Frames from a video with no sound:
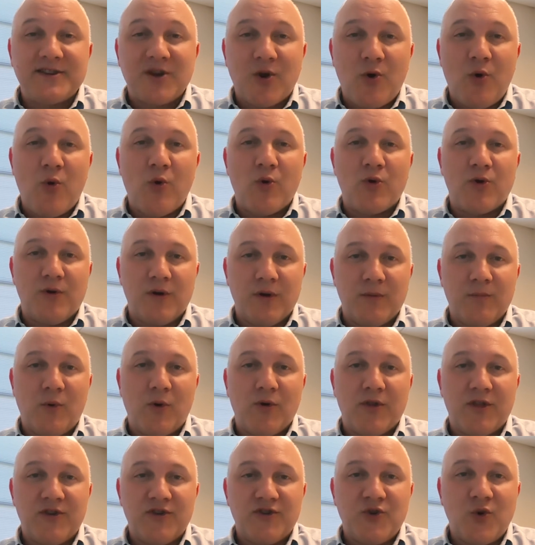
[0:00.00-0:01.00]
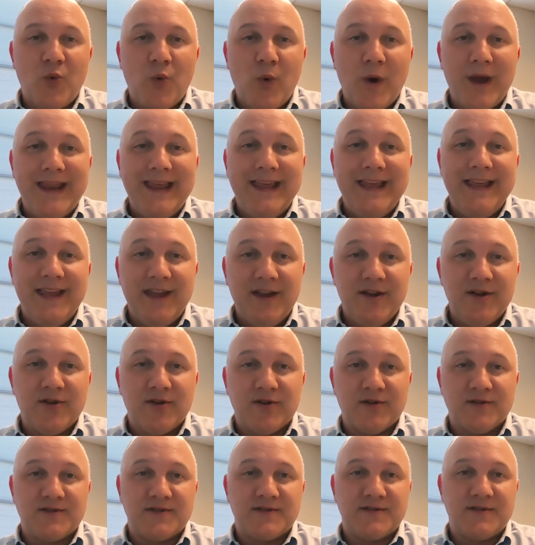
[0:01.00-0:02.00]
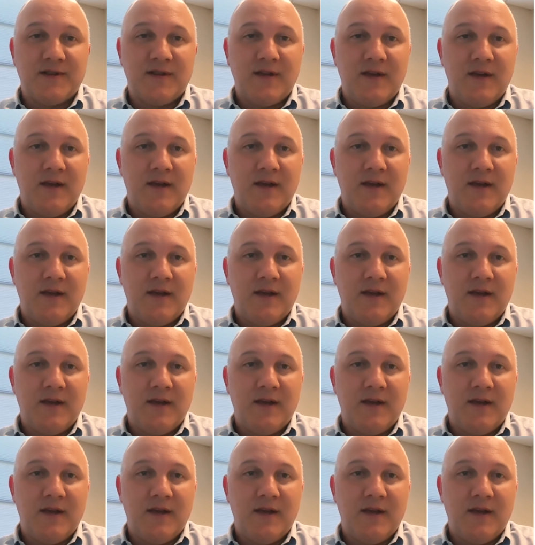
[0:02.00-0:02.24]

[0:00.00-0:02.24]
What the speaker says: quarter in more than 20 years.